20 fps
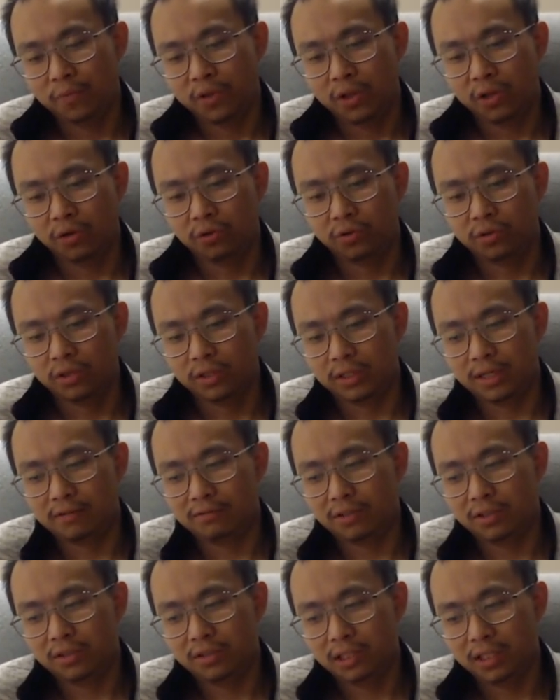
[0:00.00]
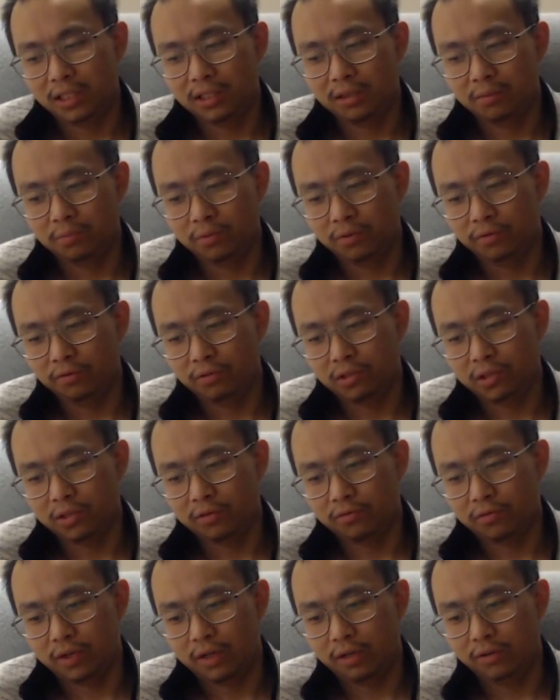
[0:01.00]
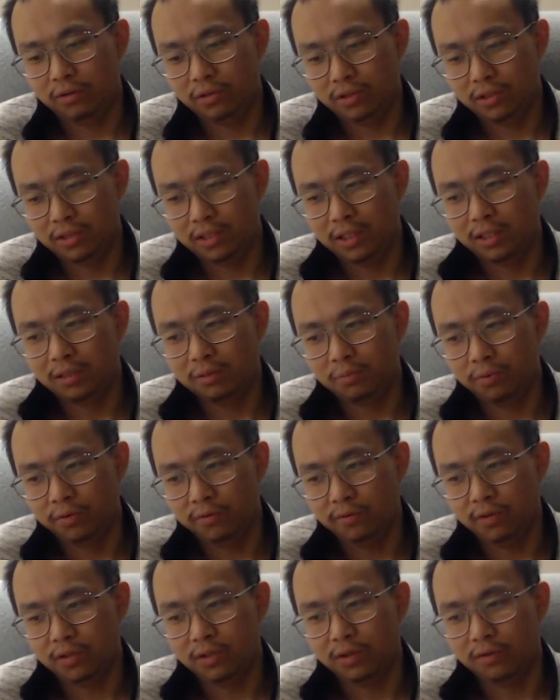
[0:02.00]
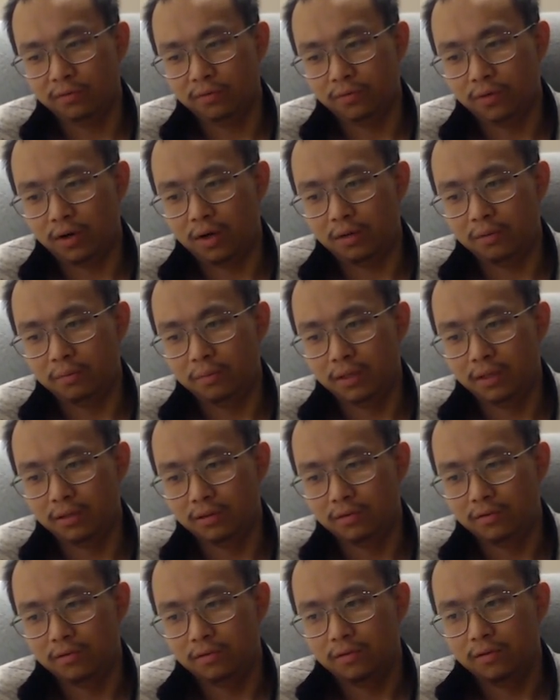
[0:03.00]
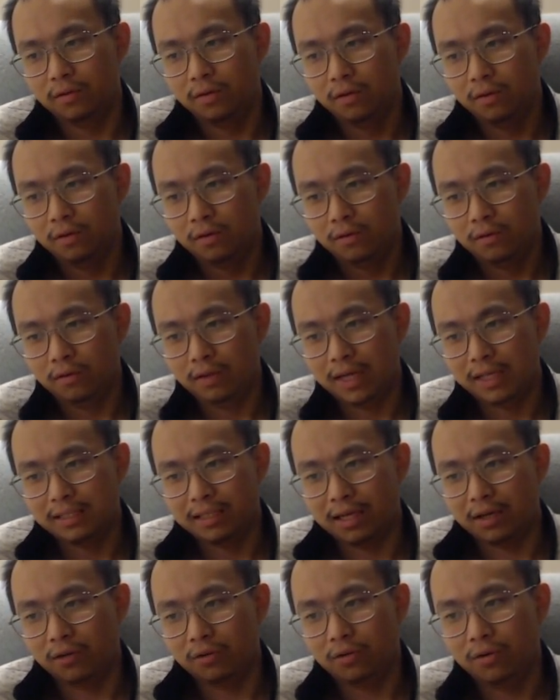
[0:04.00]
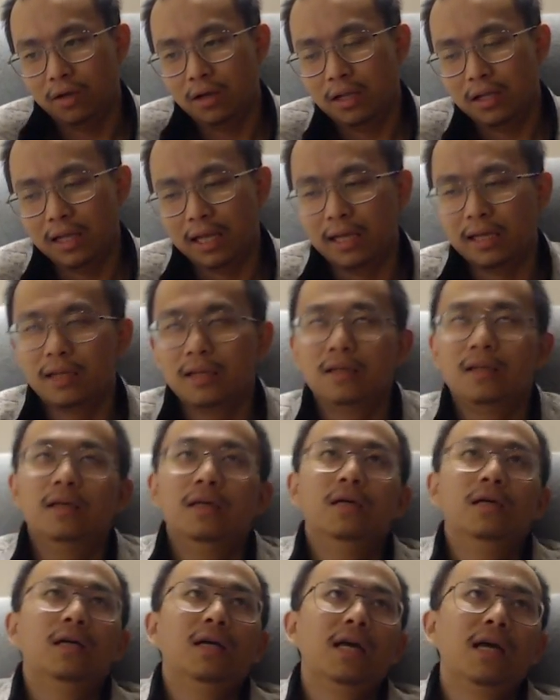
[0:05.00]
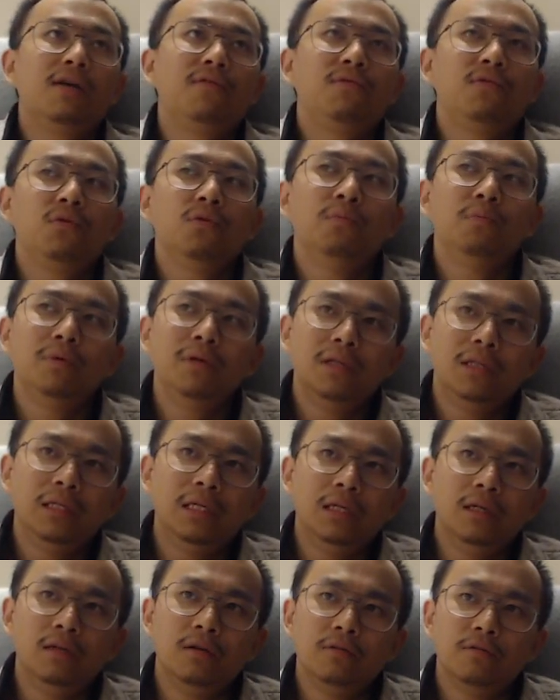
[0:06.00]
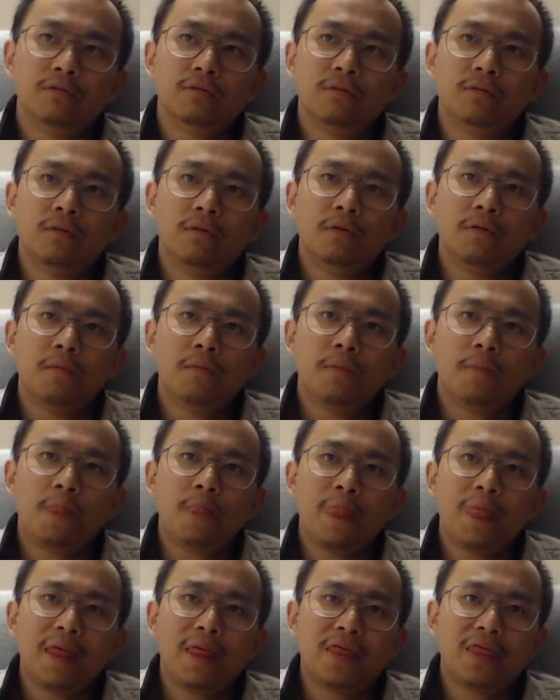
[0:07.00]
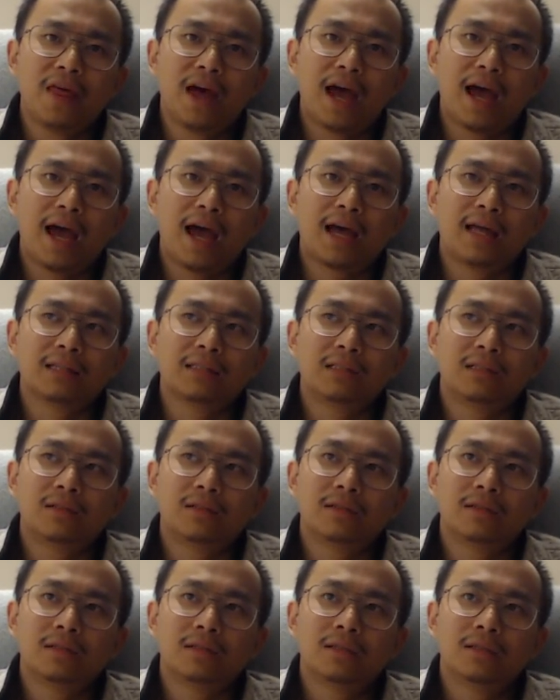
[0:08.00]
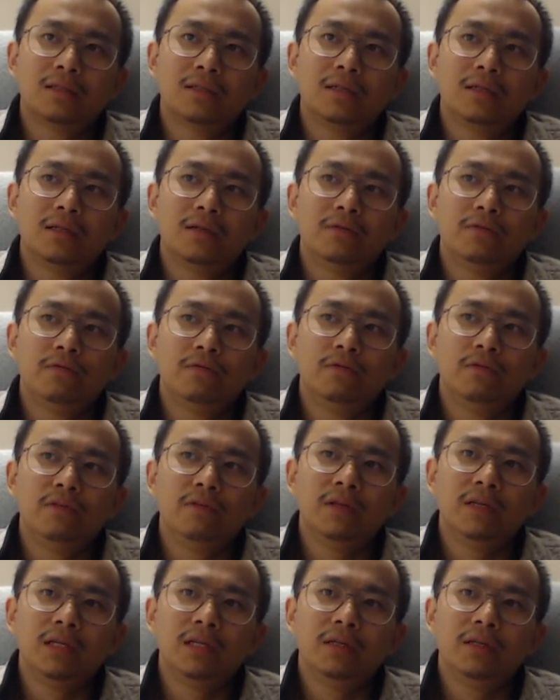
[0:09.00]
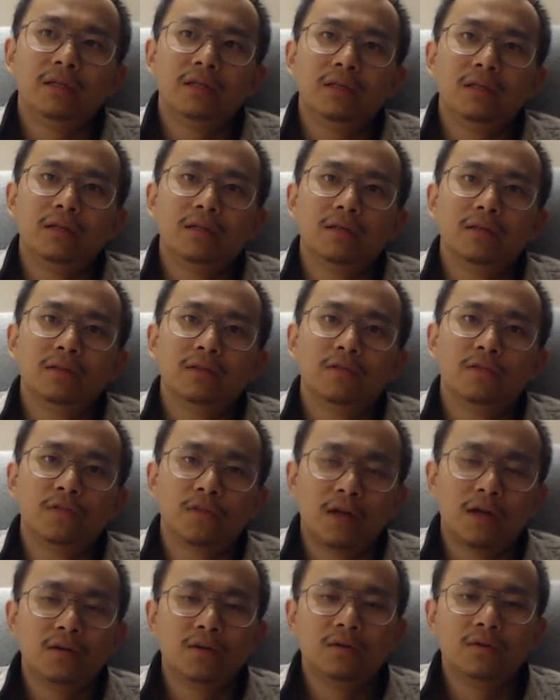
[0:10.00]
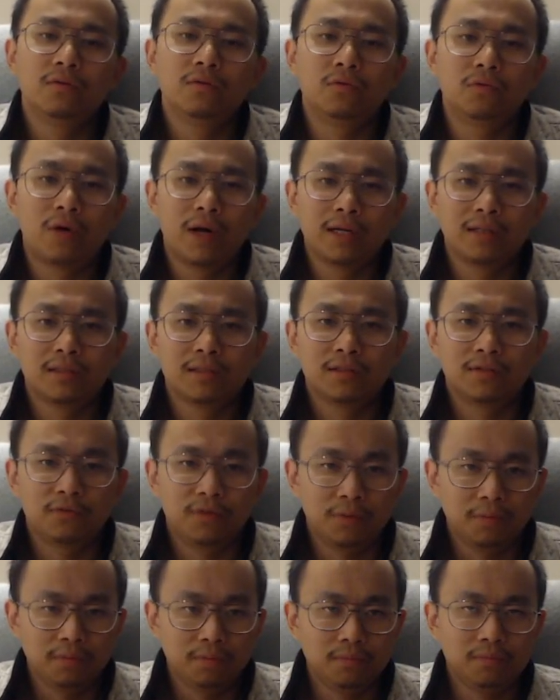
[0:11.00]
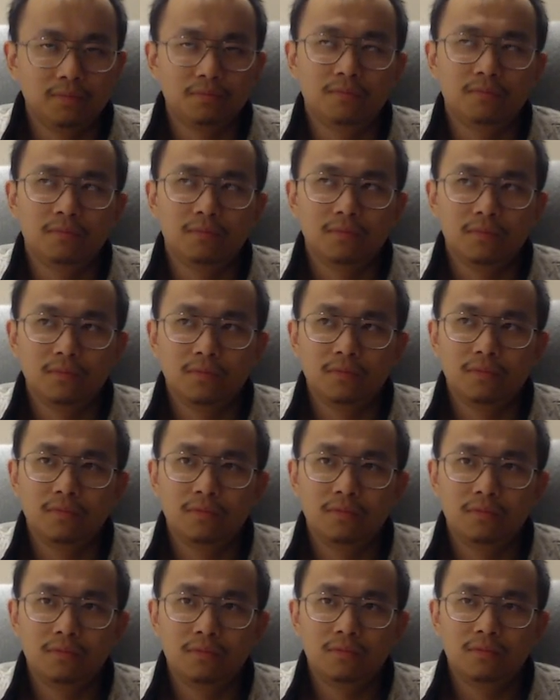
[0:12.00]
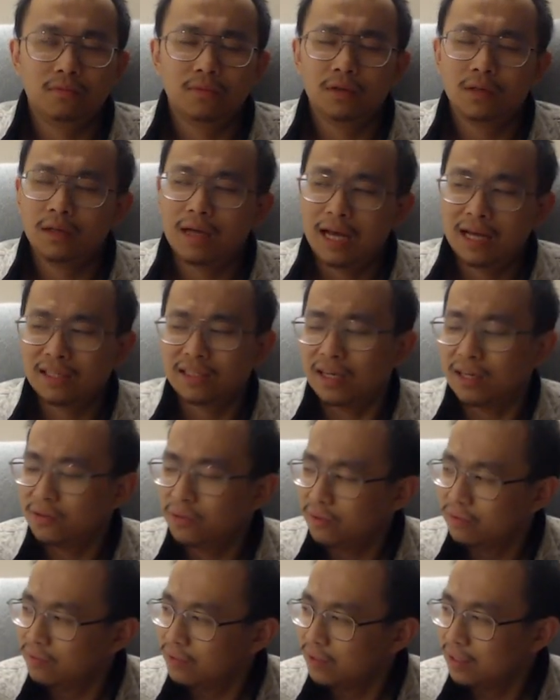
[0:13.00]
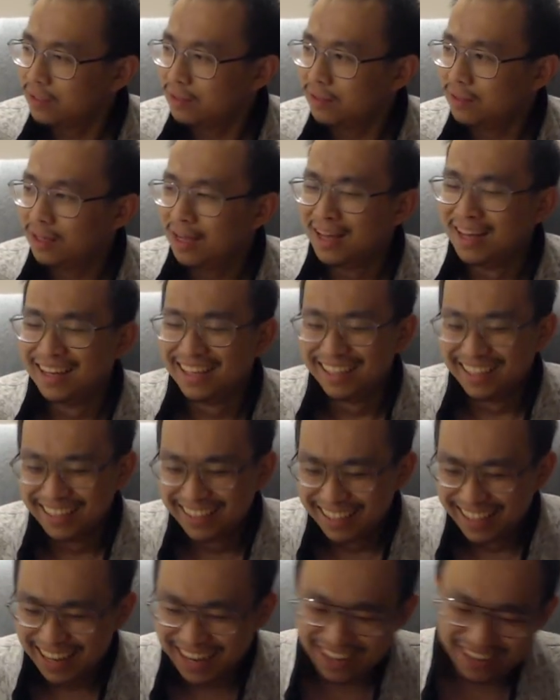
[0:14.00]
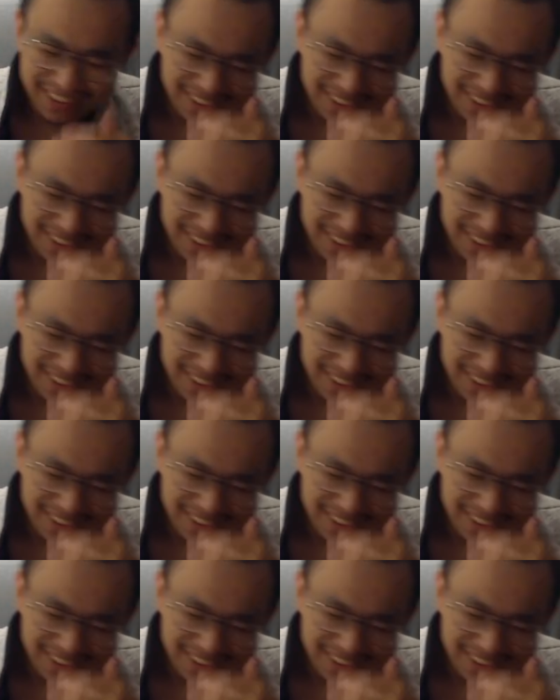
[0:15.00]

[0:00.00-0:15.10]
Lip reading: You should never seek to prove yourself right. You should seek to prove yourself wrong, because that's how, like, if you believe that the sun rises from, actually, I don't